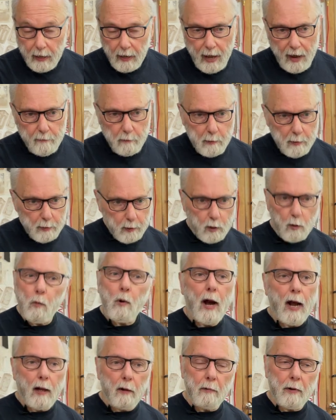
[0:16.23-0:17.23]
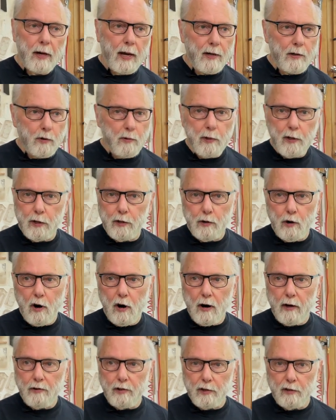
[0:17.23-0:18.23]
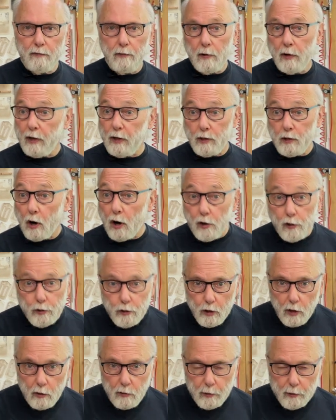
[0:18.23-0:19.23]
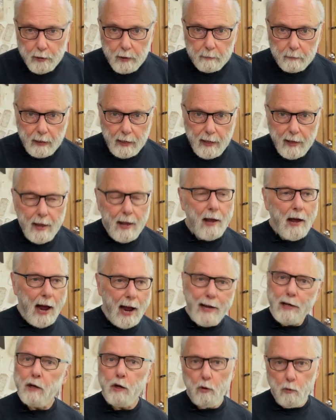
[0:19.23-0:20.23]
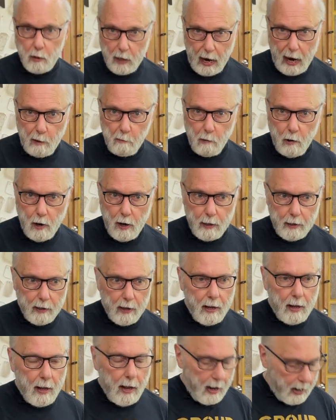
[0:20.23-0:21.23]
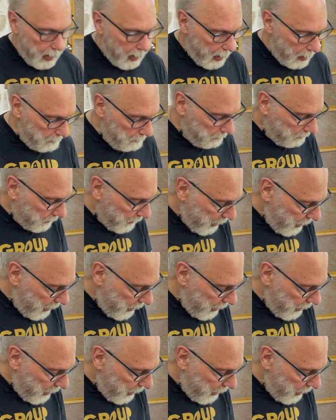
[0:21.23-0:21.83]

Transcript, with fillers: Every once in a while when I do a guitar just for a guitar show or something, I can do what I want. Um,